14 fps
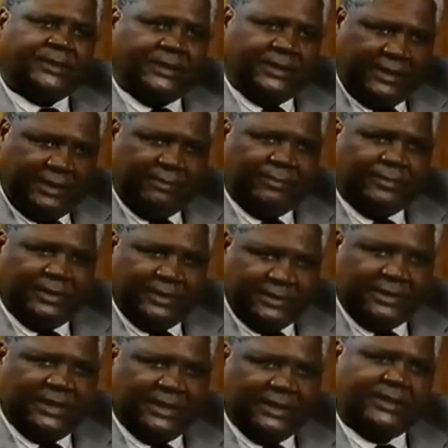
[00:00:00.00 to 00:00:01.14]
The name
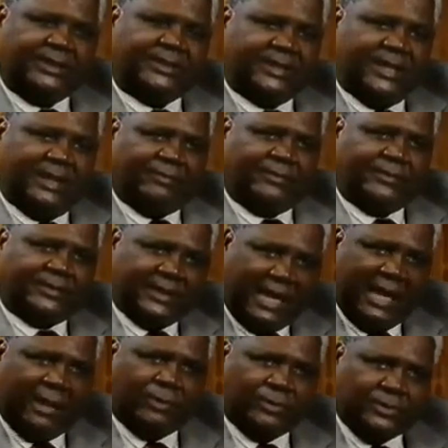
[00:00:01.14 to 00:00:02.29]
dissident itself is
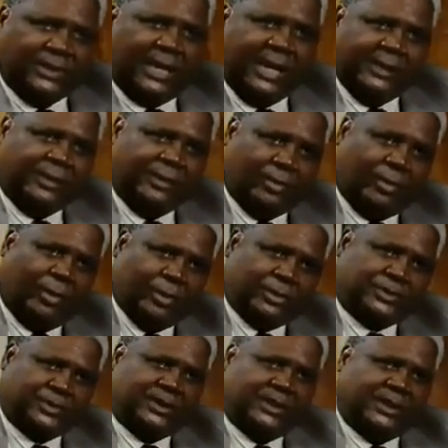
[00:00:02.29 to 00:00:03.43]
outside the
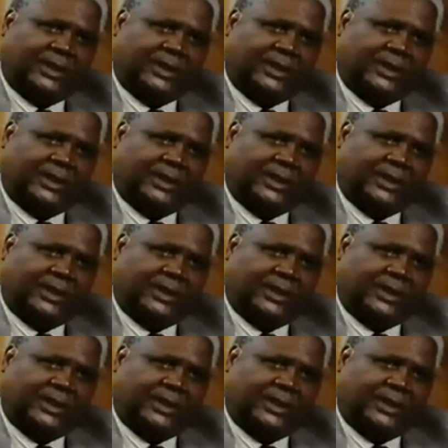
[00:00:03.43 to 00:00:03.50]
course,